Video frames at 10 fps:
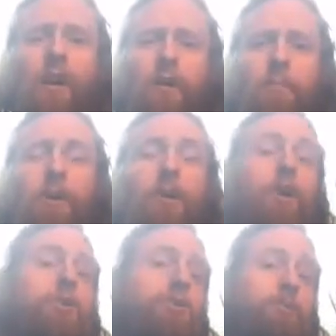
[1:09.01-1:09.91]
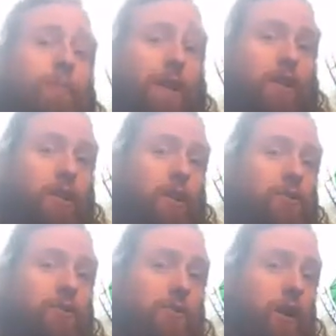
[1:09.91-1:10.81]
but it also makes us
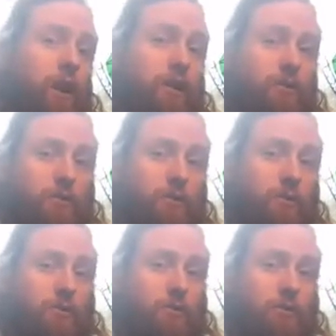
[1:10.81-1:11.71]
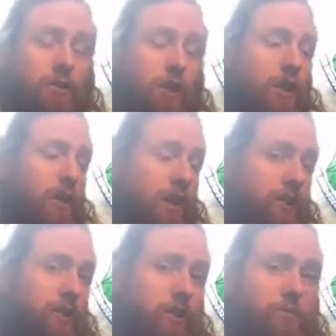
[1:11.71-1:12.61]
try to use
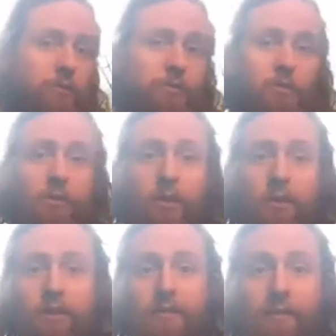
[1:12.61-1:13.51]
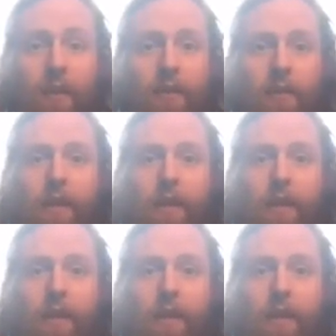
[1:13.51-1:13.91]
Asatru or another faith